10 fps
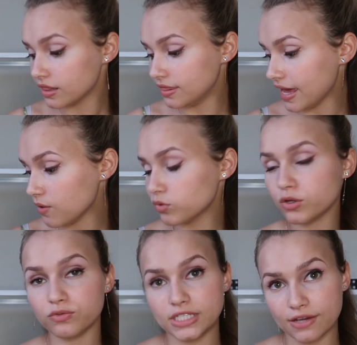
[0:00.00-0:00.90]
They would
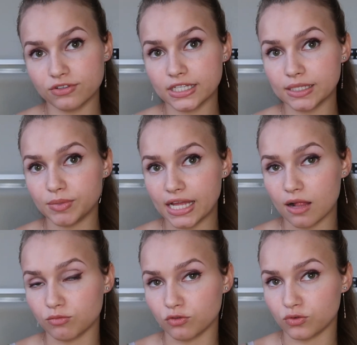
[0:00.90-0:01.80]
have definitely been
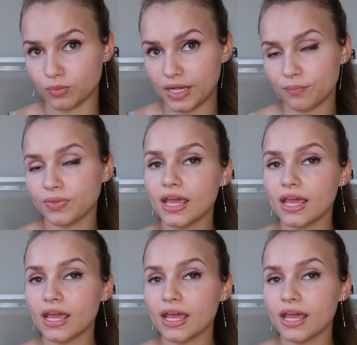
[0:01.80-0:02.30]
helpful for me.